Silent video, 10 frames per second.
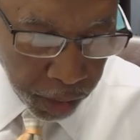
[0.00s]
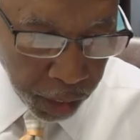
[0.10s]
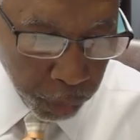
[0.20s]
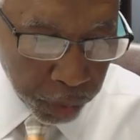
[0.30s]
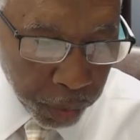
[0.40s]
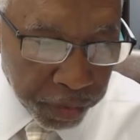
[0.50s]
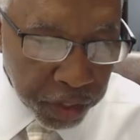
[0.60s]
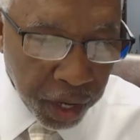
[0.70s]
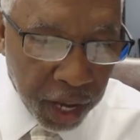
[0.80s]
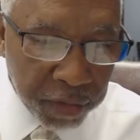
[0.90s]
And what
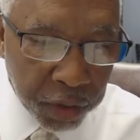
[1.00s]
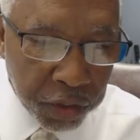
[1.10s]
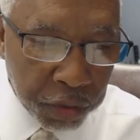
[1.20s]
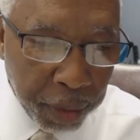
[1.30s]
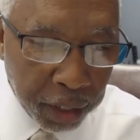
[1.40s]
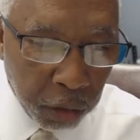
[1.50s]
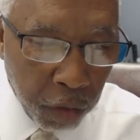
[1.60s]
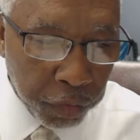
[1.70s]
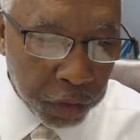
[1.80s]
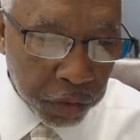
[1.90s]
Riverside versus
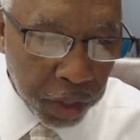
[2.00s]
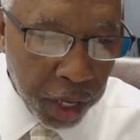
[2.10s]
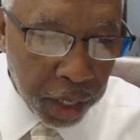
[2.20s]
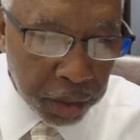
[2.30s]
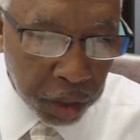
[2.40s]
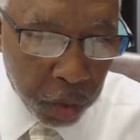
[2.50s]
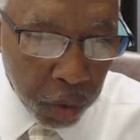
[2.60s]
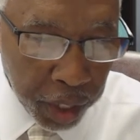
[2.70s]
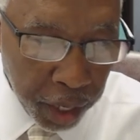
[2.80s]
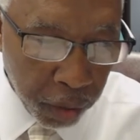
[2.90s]
McLaughlin said, the
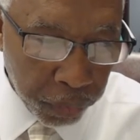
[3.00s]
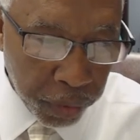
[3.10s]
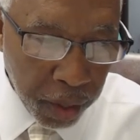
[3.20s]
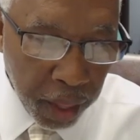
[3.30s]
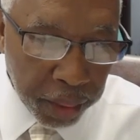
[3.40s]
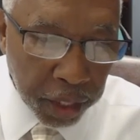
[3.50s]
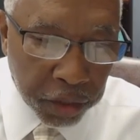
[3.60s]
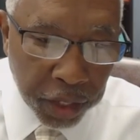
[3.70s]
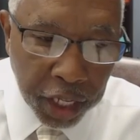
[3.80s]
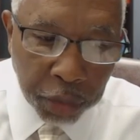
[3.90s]
court held that
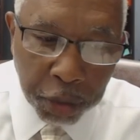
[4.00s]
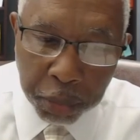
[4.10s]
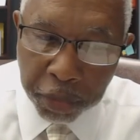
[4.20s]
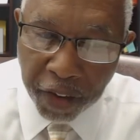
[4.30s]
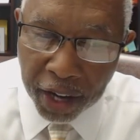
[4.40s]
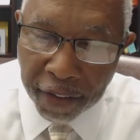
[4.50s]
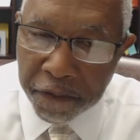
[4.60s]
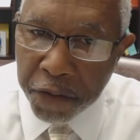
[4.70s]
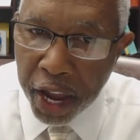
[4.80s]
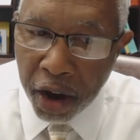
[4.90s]
states must provide a
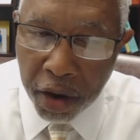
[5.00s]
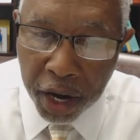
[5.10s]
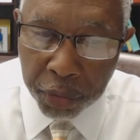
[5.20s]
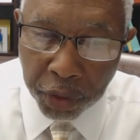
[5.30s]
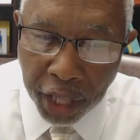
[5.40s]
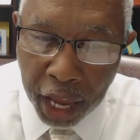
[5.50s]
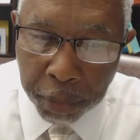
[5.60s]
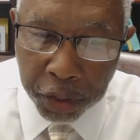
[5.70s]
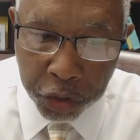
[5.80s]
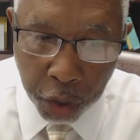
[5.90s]
fair and
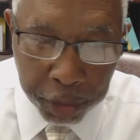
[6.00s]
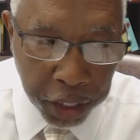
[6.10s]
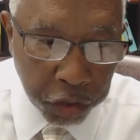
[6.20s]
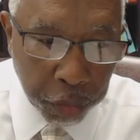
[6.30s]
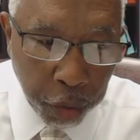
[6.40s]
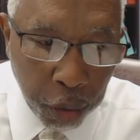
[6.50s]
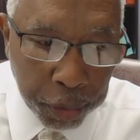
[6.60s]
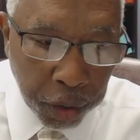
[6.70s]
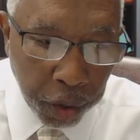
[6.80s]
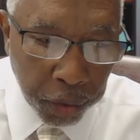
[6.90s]
reliable determination of
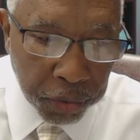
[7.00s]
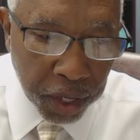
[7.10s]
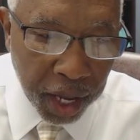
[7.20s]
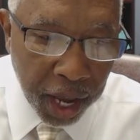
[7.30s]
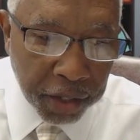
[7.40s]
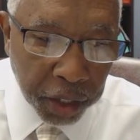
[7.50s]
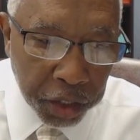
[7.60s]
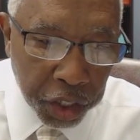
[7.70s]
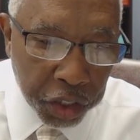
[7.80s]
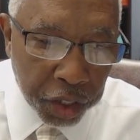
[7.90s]
probable cause as a
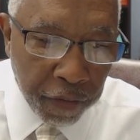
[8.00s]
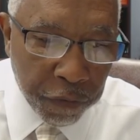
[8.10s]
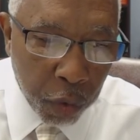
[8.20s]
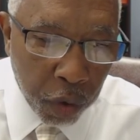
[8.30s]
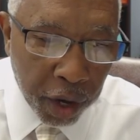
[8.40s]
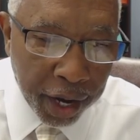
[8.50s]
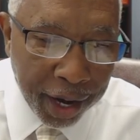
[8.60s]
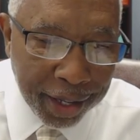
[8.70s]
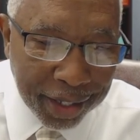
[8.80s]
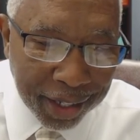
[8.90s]
condition for
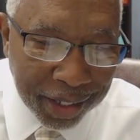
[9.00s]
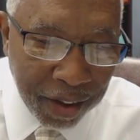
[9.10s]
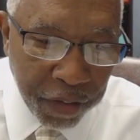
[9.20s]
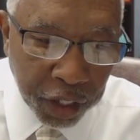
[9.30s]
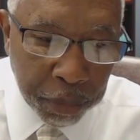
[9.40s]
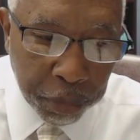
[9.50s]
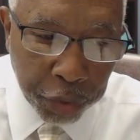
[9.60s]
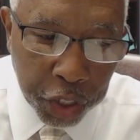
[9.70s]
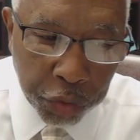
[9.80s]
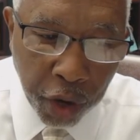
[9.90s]
any significant
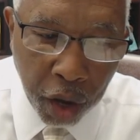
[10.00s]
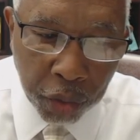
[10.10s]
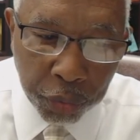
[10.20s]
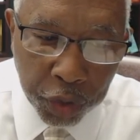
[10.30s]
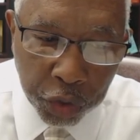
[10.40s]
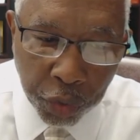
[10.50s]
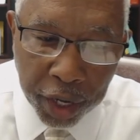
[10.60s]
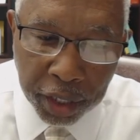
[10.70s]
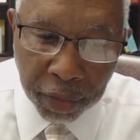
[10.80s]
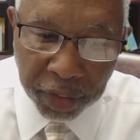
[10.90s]
pretrial
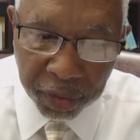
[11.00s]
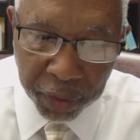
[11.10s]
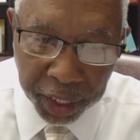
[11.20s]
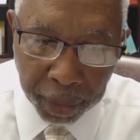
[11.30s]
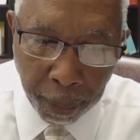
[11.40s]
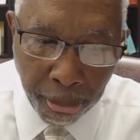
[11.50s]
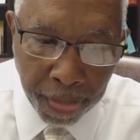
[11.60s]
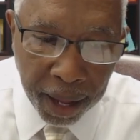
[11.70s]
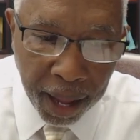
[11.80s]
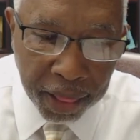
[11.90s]
restraint of liberty.
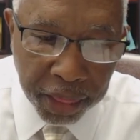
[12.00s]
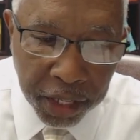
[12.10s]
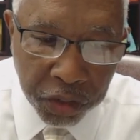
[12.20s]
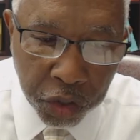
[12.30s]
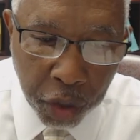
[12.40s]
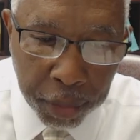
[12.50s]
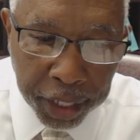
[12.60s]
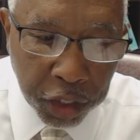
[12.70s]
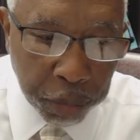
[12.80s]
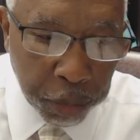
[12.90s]
And this
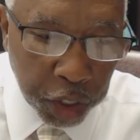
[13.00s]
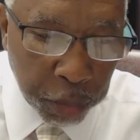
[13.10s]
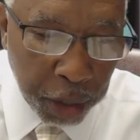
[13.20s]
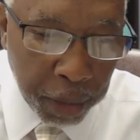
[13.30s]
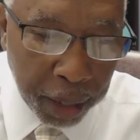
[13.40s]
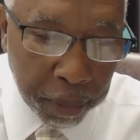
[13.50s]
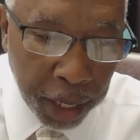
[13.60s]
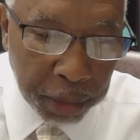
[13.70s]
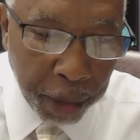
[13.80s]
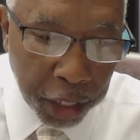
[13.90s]
determination must be
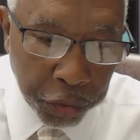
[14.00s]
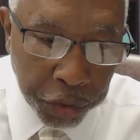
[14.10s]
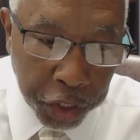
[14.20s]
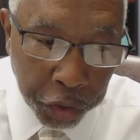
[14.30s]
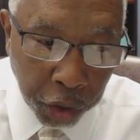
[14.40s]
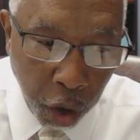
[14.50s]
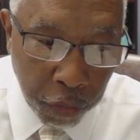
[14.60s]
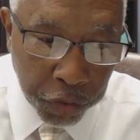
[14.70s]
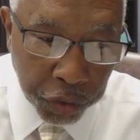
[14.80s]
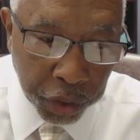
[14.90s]
made by a judicial
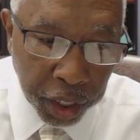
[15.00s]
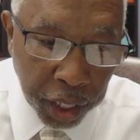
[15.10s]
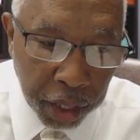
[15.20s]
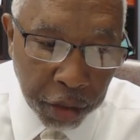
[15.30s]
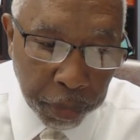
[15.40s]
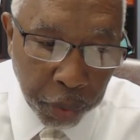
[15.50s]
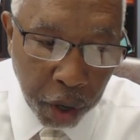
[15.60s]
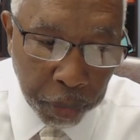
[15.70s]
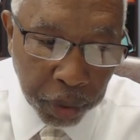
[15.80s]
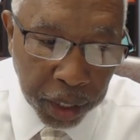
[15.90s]
officer either
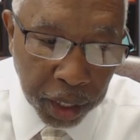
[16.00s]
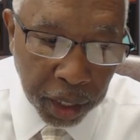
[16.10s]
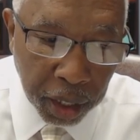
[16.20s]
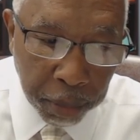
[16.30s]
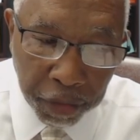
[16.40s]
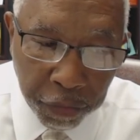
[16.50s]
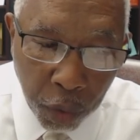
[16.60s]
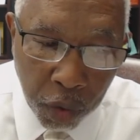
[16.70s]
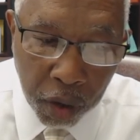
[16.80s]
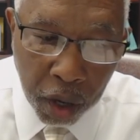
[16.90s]
promptly
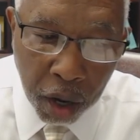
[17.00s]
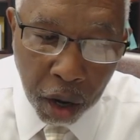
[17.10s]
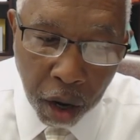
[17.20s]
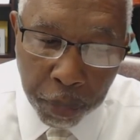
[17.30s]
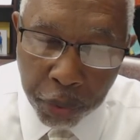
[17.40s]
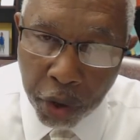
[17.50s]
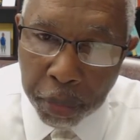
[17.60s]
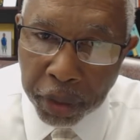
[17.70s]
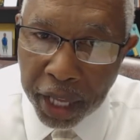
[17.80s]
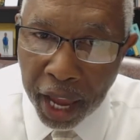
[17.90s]
before or
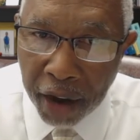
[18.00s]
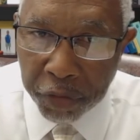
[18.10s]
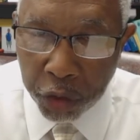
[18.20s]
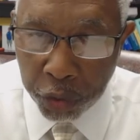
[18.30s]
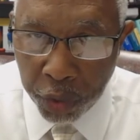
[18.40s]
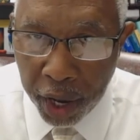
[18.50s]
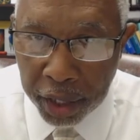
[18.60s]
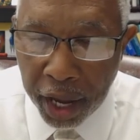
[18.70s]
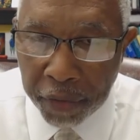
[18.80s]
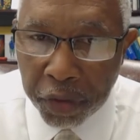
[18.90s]
promptly after
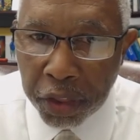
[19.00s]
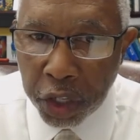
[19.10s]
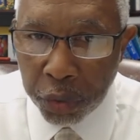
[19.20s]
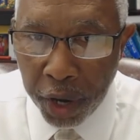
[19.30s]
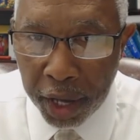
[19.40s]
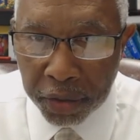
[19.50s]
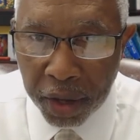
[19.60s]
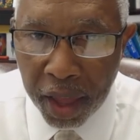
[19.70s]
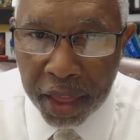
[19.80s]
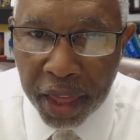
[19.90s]
the
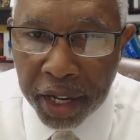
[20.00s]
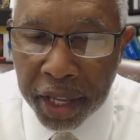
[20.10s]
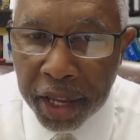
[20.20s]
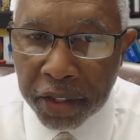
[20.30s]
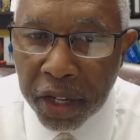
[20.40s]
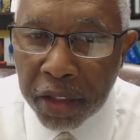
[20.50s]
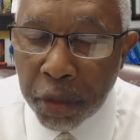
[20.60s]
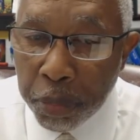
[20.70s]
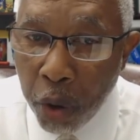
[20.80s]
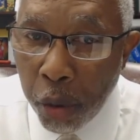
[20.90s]
arrest. That is,
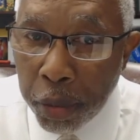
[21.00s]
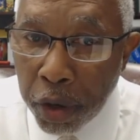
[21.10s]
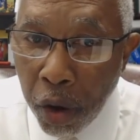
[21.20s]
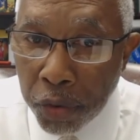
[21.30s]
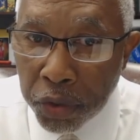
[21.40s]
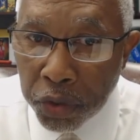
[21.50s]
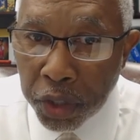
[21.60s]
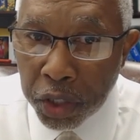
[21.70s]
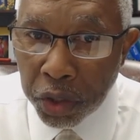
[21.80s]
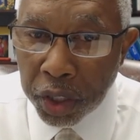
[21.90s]
the probable cause
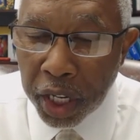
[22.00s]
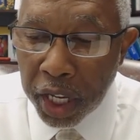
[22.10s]
decision